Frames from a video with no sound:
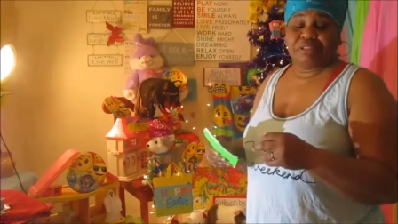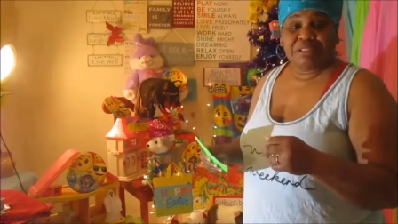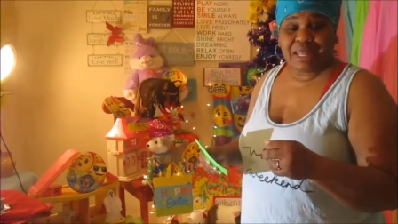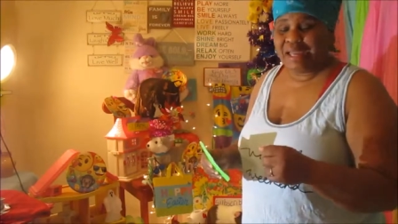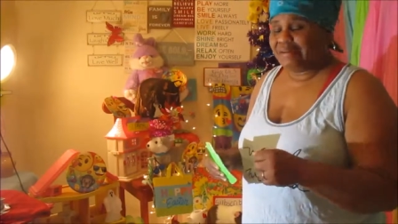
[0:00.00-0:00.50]

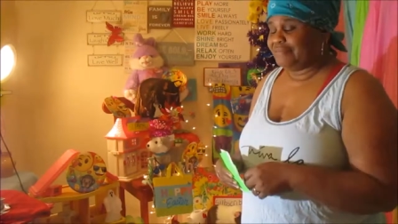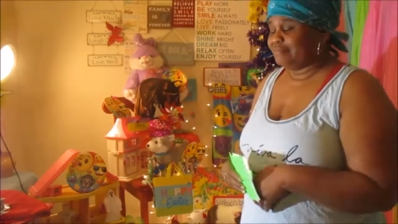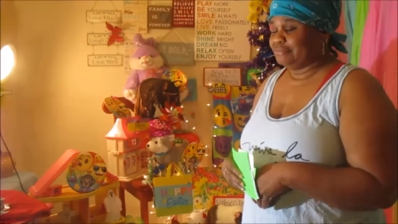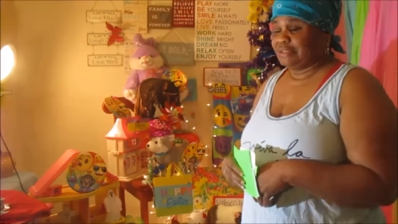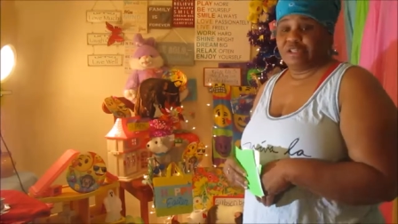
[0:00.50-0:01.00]

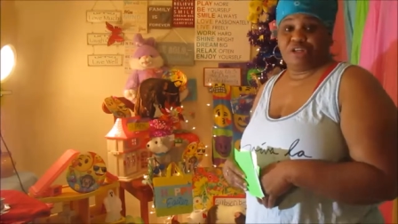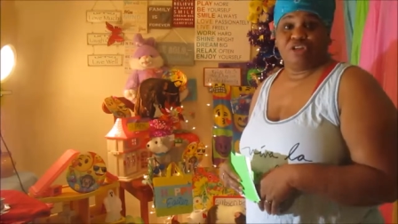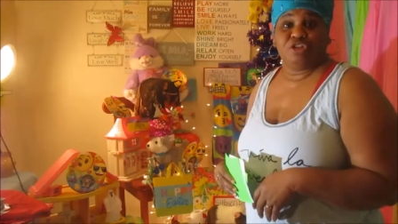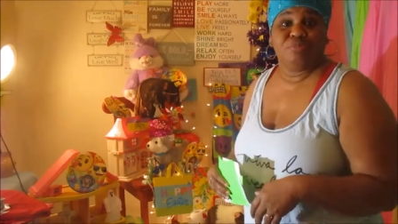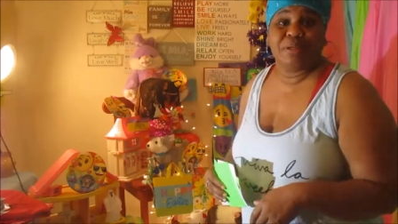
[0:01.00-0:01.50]
life,
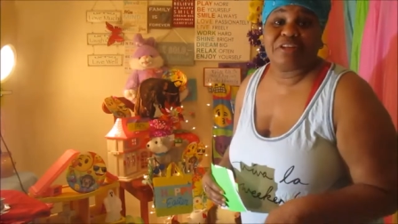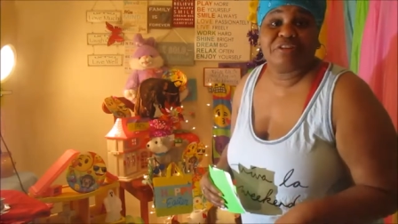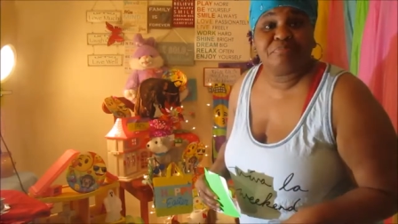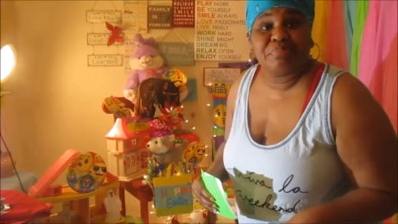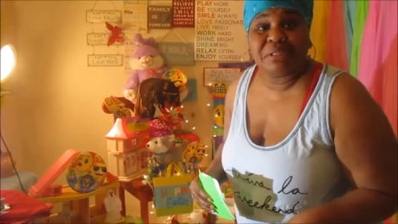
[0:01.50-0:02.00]
you better
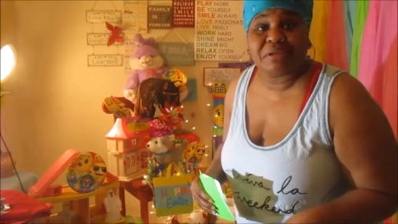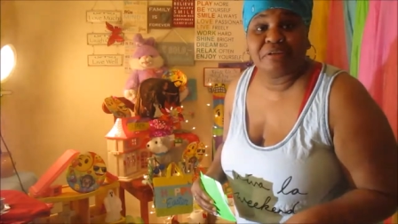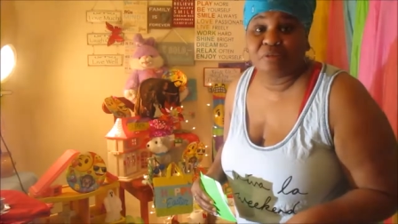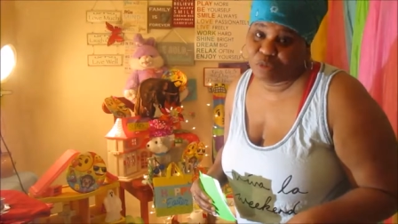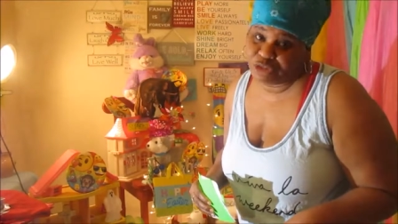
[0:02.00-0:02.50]

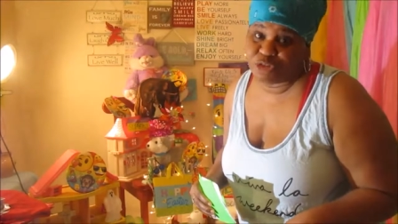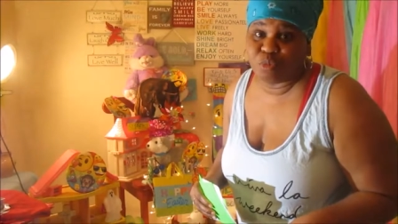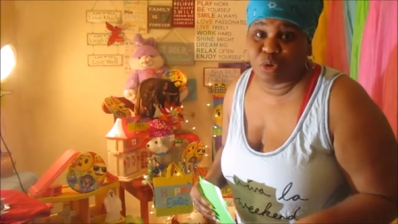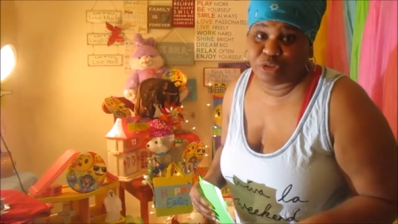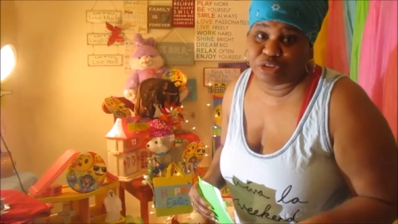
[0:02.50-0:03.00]
speak what
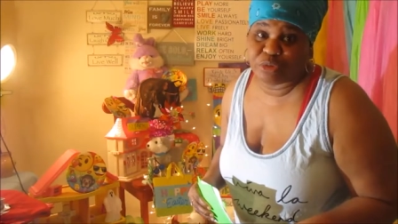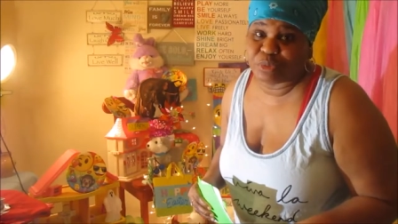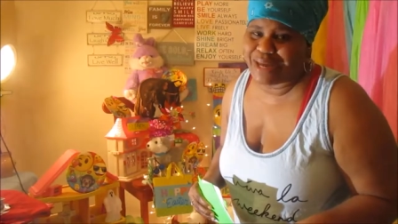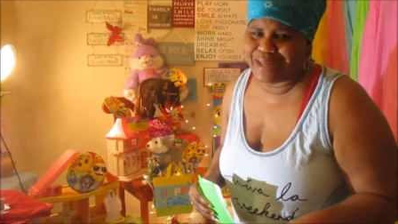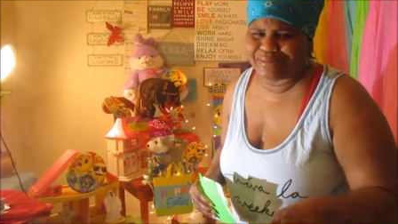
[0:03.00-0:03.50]
you want into
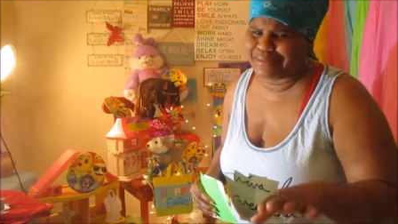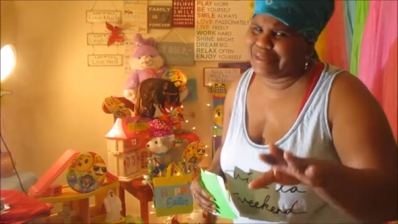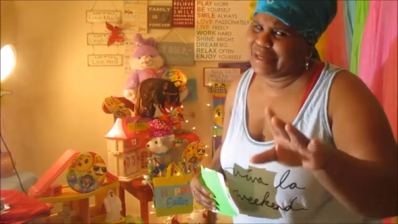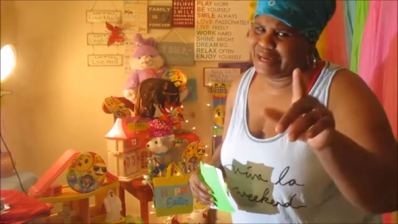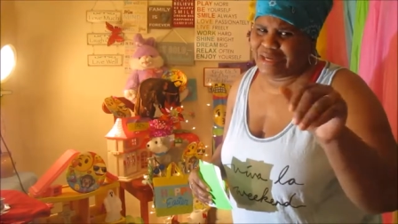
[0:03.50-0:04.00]
reality.